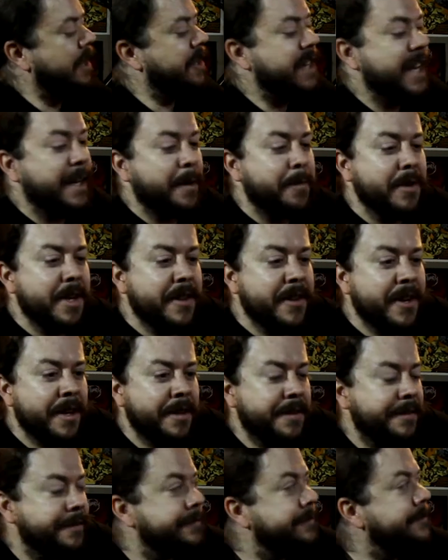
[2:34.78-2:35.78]
Take a breather.
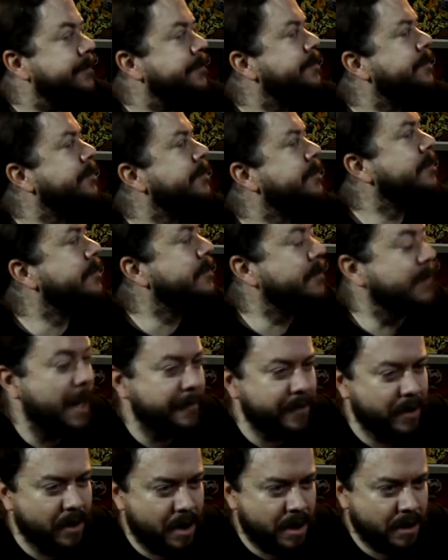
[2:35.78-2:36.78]

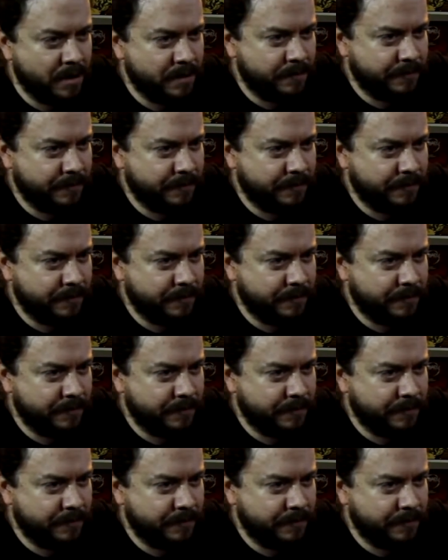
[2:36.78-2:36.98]
Not for long.